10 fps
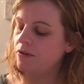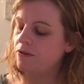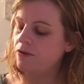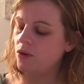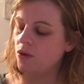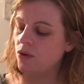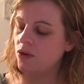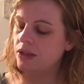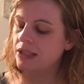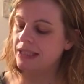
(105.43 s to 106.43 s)
4,
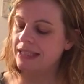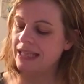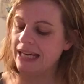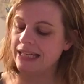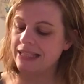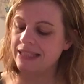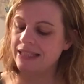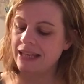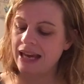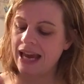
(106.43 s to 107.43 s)
6,
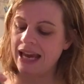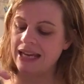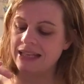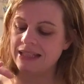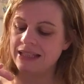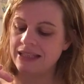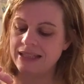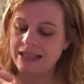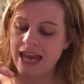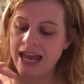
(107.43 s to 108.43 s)
8,
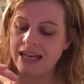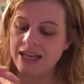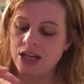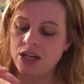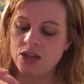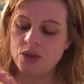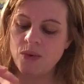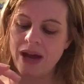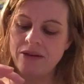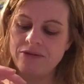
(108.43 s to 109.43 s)
10,
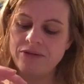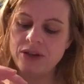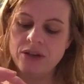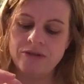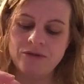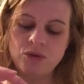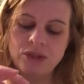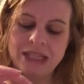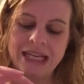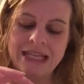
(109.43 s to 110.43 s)
12,
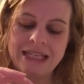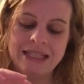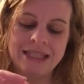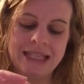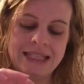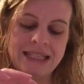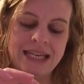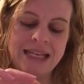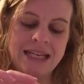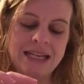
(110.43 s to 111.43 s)
14,
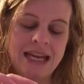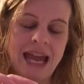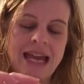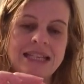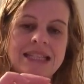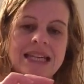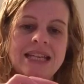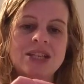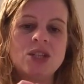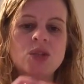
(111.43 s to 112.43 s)
16,
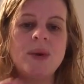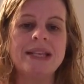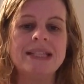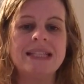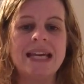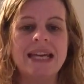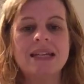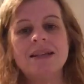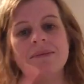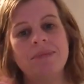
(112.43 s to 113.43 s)
18, 20.
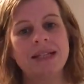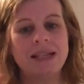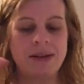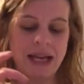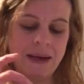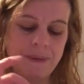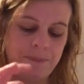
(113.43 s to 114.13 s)
Back down again.